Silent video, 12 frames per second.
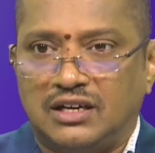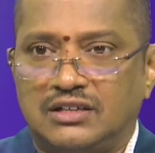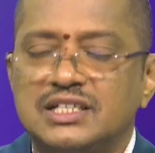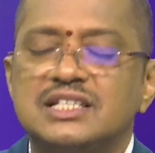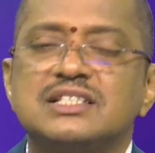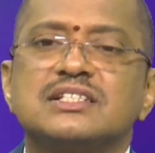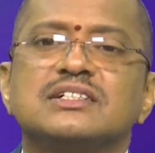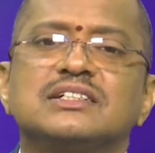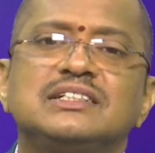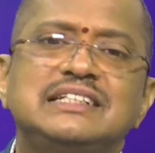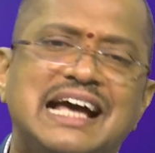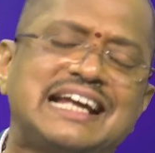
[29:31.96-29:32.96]
is
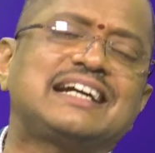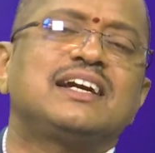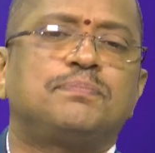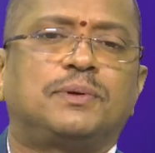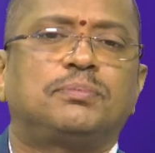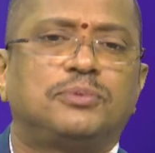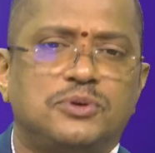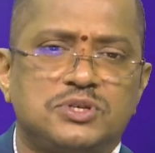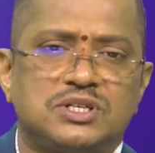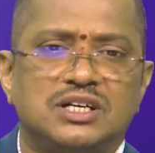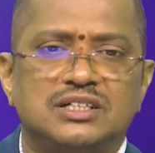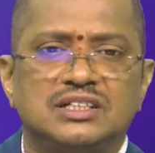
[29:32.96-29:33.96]
directly
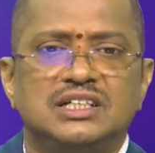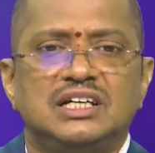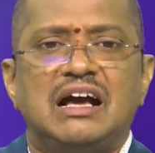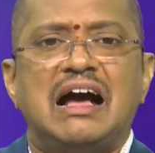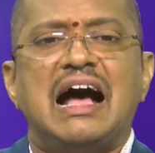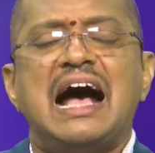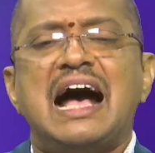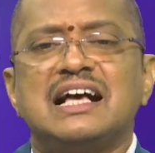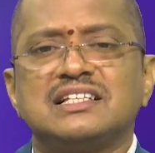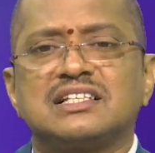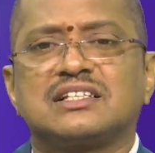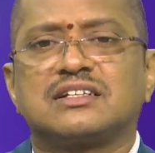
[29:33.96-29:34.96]
proportional.
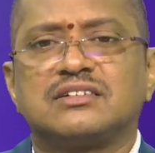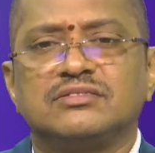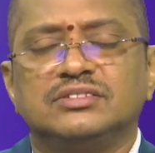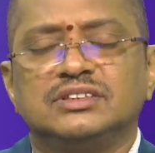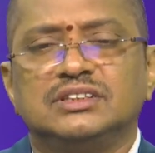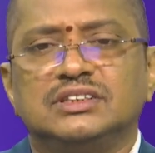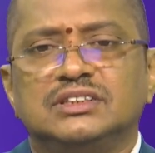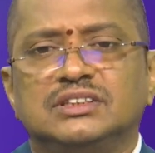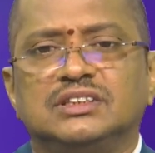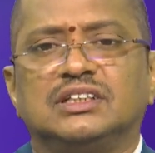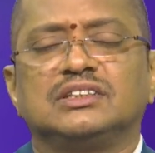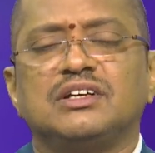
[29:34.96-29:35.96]
As
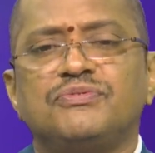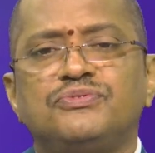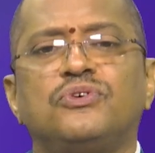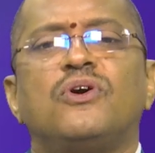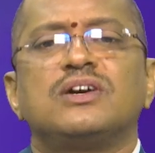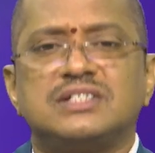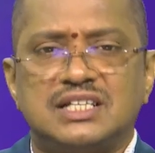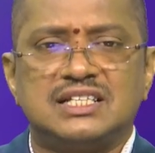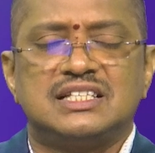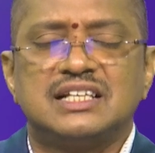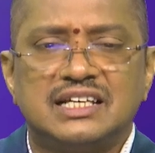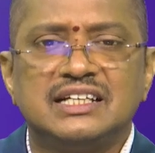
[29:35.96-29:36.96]
the force
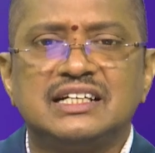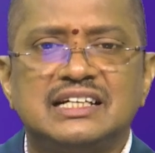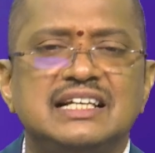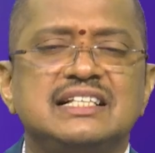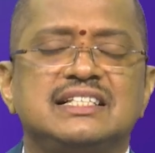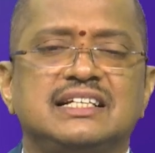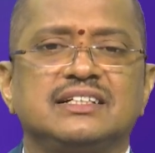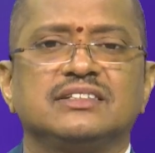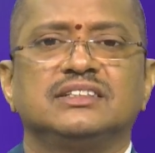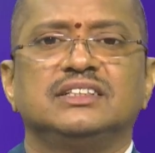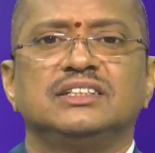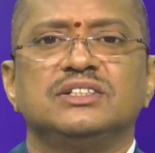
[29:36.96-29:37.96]
is increasing,
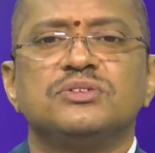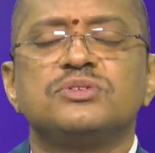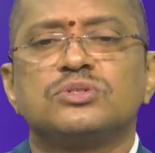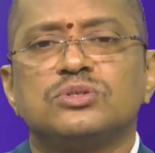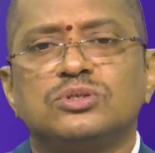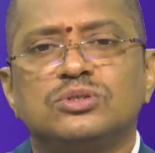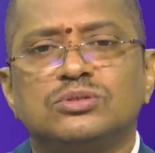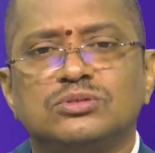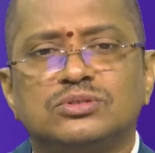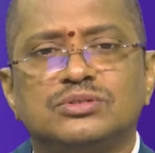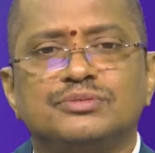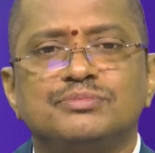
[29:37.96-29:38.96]

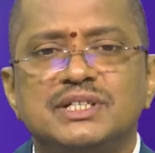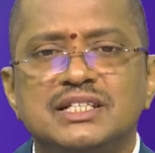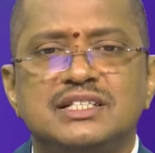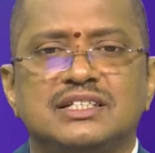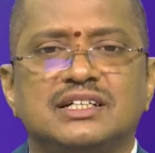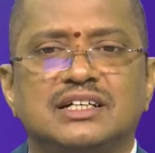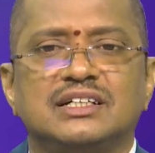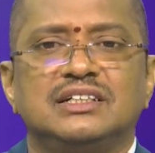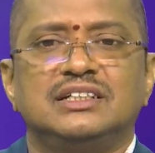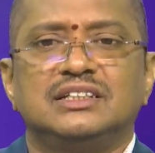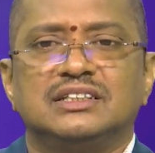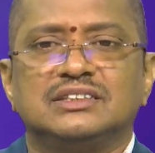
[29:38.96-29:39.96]
so means here
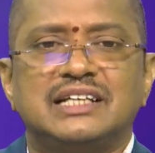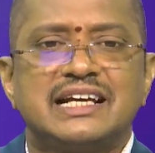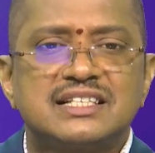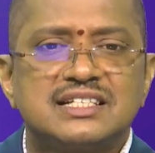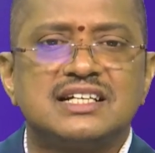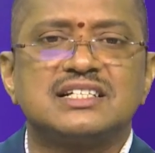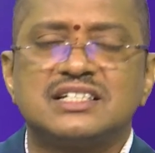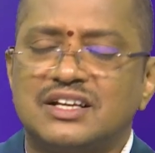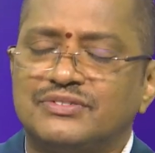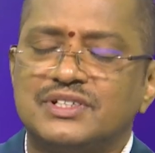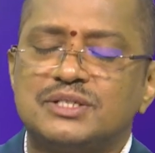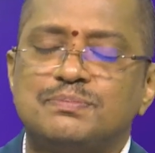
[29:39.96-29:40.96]
the extension
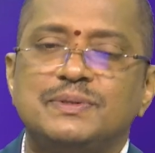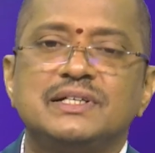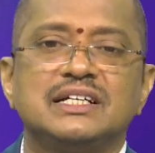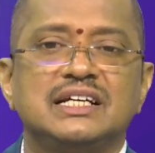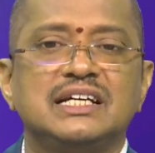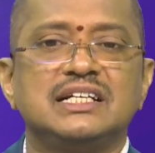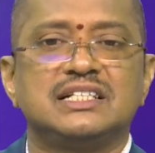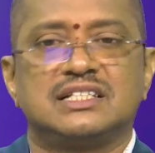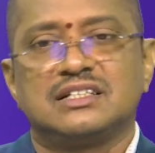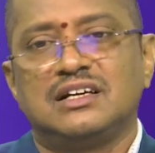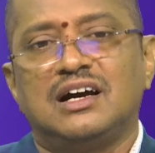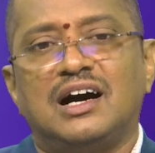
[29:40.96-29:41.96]
of the spring
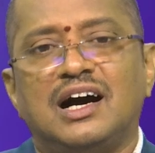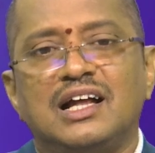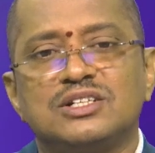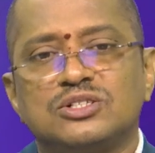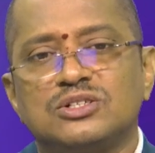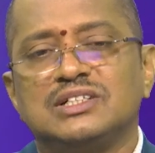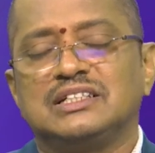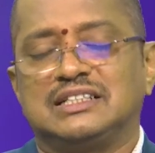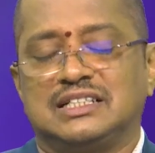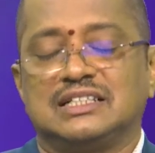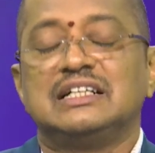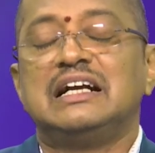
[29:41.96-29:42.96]
is also
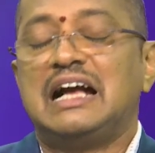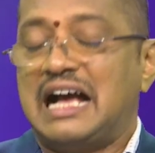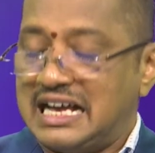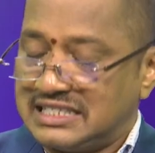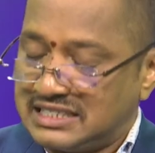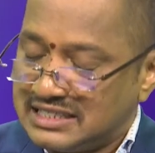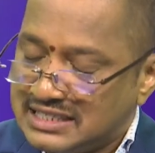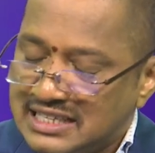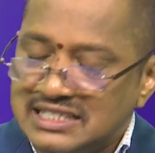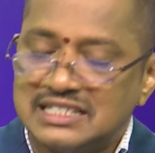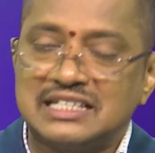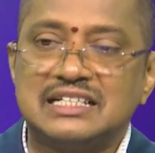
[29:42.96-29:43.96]
increased. As the
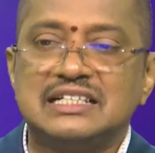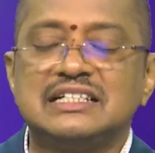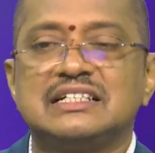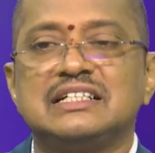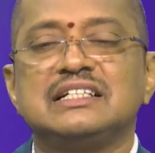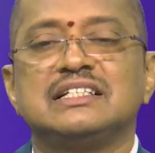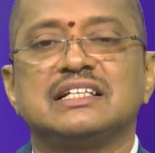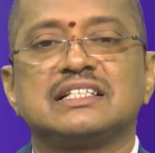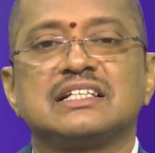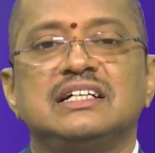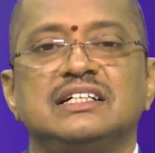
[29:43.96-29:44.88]
tension increases,